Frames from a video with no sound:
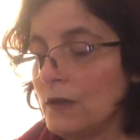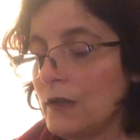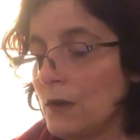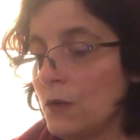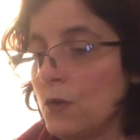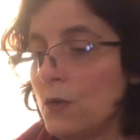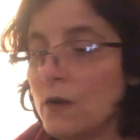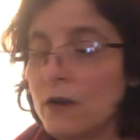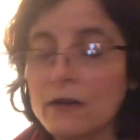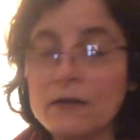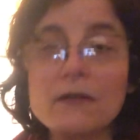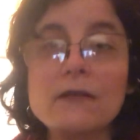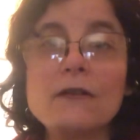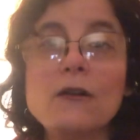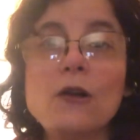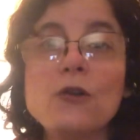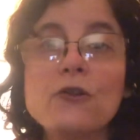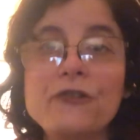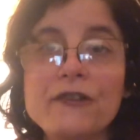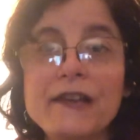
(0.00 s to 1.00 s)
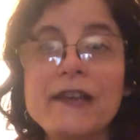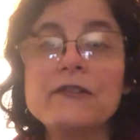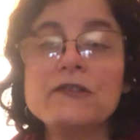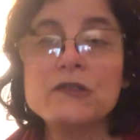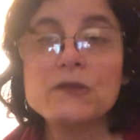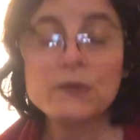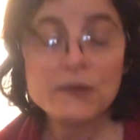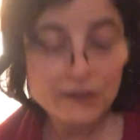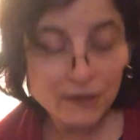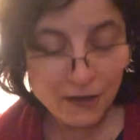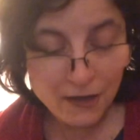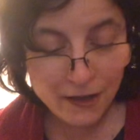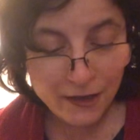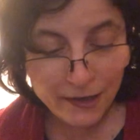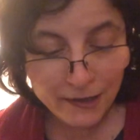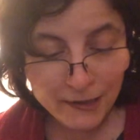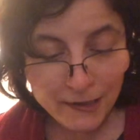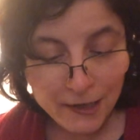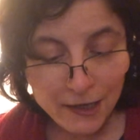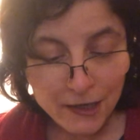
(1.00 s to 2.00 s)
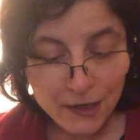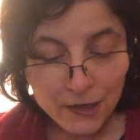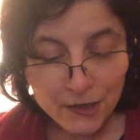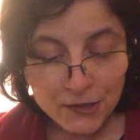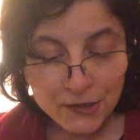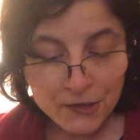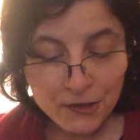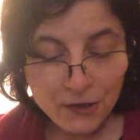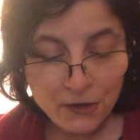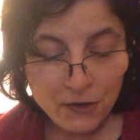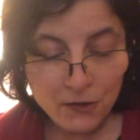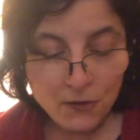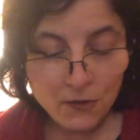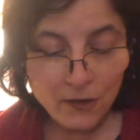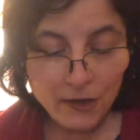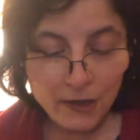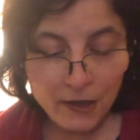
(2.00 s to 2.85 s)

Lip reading: who are co-creators with God. So